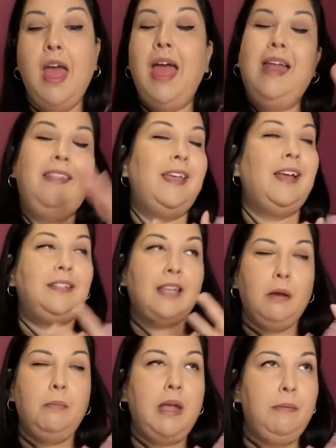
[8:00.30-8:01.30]
And that's
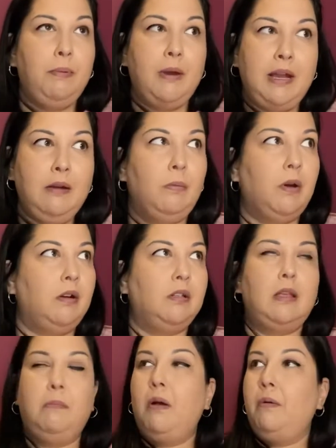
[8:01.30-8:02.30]
how my brain works.
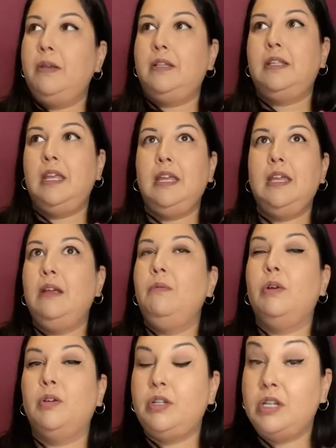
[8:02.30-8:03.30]
I'm always thinking
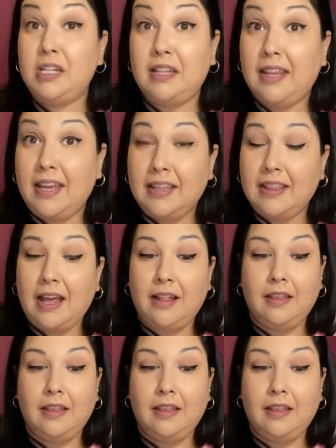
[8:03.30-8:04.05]
weird shit like that.